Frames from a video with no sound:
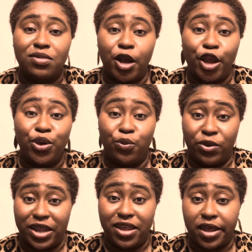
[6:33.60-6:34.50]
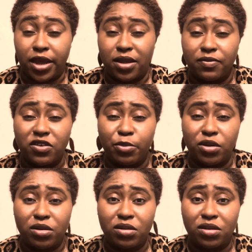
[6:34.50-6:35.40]
Are you really that
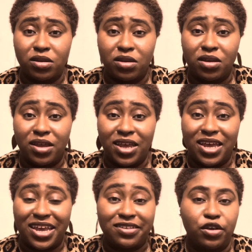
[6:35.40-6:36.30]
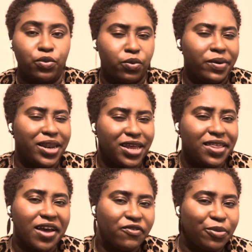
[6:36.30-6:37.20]
comfortable? Is it really
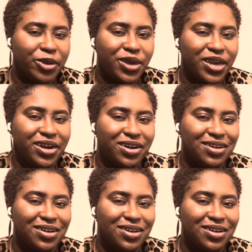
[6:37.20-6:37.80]
that familiar?